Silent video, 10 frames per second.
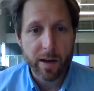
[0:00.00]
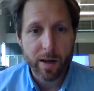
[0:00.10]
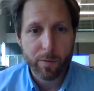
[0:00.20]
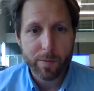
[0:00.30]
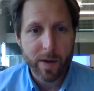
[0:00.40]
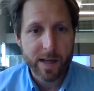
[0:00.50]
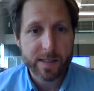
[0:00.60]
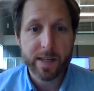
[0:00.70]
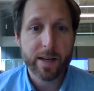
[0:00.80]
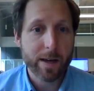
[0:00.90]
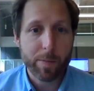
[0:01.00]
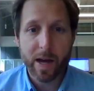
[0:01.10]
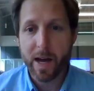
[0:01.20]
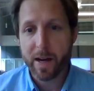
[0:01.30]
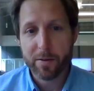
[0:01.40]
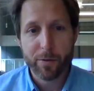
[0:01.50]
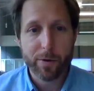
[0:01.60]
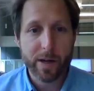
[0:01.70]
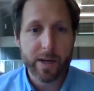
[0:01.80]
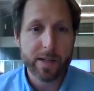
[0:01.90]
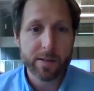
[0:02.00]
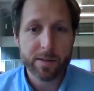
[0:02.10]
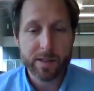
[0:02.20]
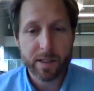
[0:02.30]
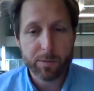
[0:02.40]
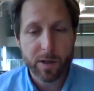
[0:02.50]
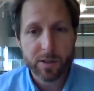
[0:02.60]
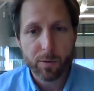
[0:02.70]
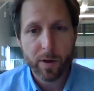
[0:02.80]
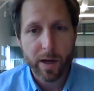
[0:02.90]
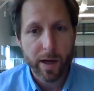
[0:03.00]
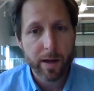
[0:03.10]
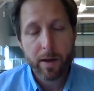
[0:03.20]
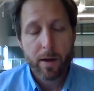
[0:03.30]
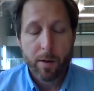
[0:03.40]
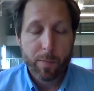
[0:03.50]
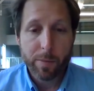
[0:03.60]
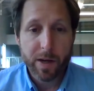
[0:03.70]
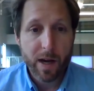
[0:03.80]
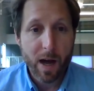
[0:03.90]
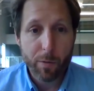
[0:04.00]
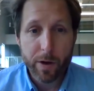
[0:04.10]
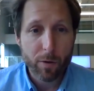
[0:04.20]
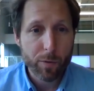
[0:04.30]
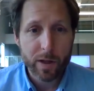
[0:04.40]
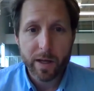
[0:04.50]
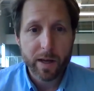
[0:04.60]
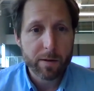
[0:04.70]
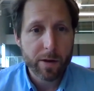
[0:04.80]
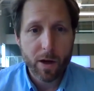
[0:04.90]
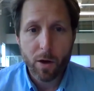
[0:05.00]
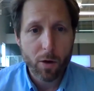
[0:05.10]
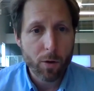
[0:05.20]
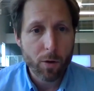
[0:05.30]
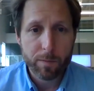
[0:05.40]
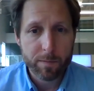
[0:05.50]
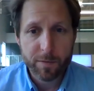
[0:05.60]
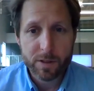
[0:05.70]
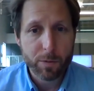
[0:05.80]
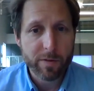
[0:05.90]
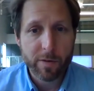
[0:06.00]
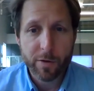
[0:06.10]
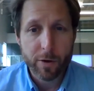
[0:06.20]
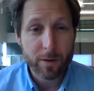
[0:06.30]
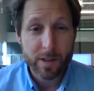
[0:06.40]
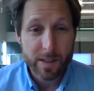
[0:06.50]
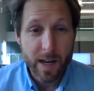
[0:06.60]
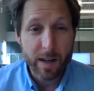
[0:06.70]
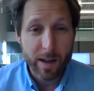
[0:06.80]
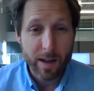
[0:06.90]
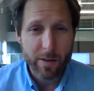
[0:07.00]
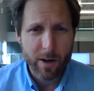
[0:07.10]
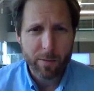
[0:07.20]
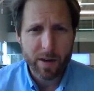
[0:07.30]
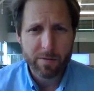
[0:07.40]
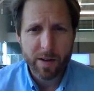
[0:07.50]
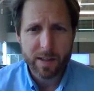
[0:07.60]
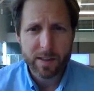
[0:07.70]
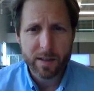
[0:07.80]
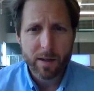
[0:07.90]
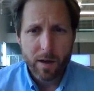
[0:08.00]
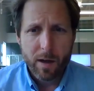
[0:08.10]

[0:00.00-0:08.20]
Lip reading: And we may see an impact 3-6 months away, maybe not. We don't really know for some of our verticals exactly how they're going to be affected.